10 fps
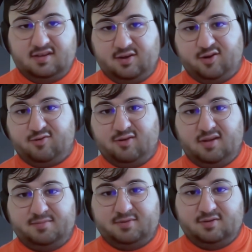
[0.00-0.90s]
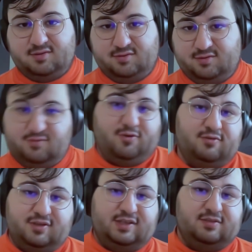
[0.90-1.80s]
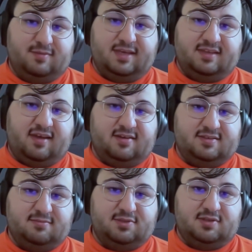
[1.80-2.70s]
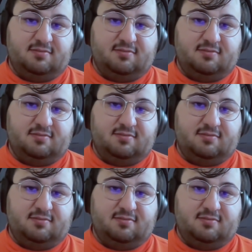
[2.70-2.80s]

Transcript: a rollup, you don't need to make that assumption